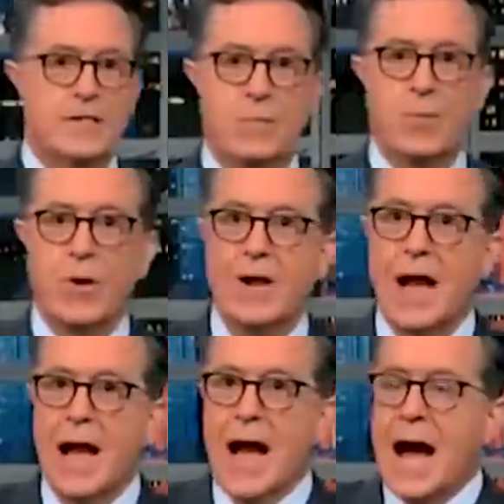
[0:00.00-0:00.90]
important.
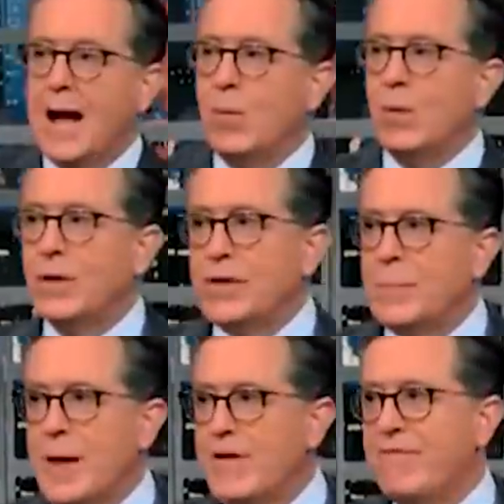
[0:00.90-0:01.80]
I'm willing to
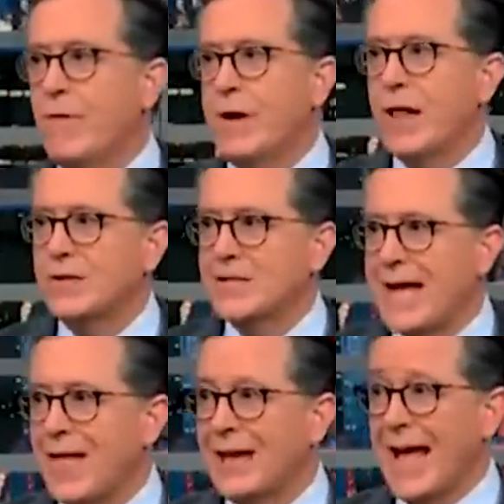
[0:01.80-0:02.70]
pay $4 a
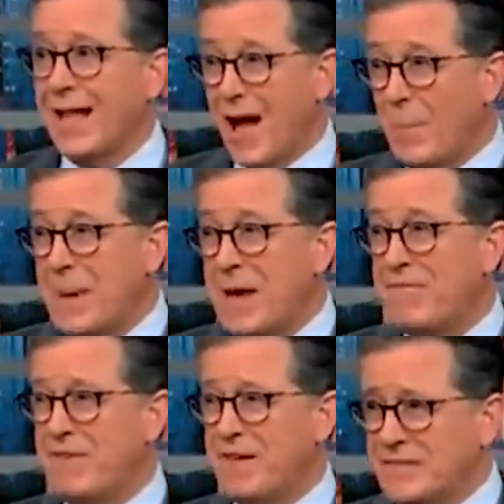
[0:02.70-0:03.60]
gallon. Hell, I'll pay
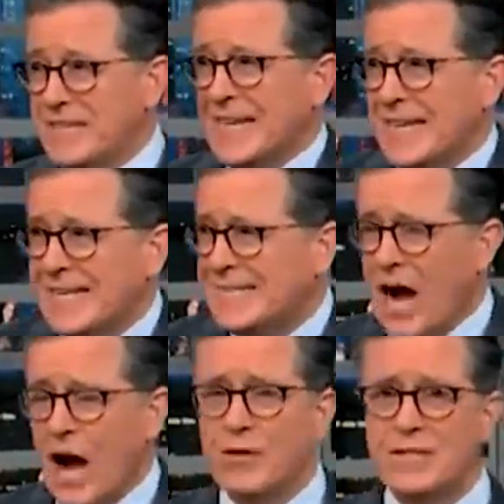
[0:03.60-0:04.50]

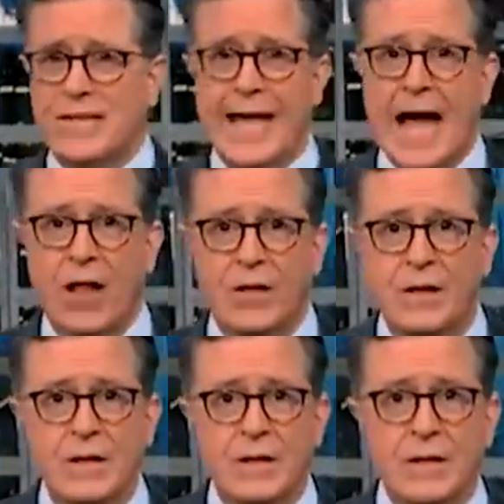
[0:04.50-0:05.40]
$15 a gallon.
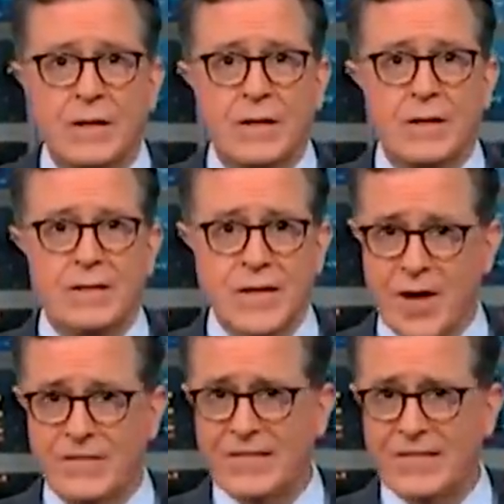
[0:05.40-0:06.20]
Wrong. Because I drive a